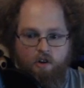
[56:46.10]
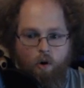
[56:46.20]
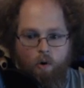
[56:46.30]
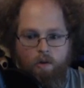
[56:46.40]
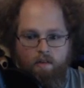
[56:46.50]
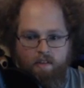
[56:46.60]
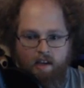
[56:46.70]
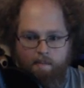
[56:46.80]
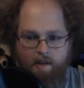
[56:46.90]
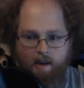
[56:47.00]
goal of the
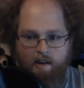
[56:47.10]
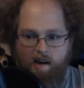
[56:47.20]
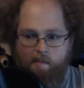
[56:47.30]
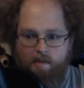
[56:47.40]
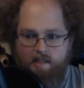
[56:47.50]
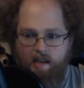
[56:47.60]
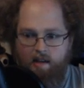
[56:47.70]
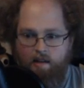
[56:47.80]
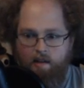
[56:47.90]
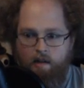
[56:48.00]
up, down, up, is that
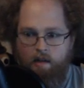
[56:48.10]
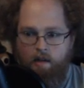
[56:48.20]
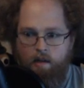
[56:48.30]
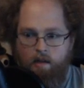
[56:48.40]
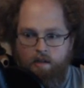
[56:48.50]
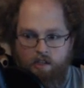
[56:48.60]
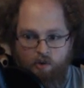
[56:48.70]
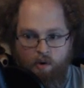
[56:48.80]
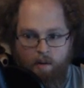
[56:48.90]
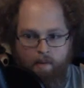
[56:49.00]
you
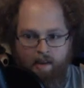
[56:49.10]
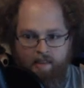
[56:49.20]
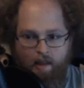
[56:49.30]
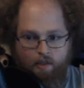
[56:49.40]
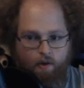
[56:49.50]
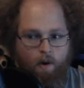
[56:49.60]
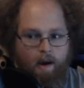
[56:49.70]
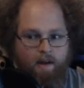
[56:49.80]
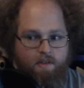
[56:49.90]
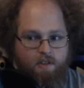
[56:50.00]
want to bait that throw
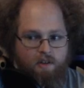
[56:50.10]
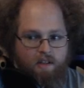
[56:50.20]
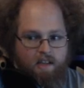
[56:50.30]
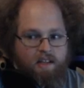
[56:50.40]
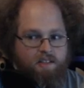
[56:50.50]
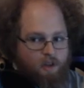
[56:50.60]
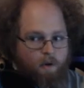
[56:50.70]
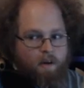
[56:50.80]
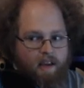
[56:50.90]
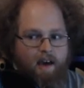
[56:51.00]
out so that he doesn't
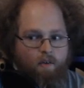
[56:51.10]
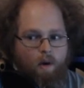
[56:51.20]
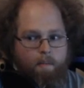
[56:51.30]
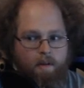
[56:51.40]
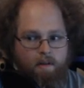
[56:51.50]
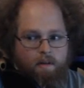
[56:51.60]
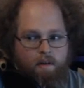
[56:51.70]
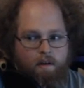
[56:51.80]
already have a weapon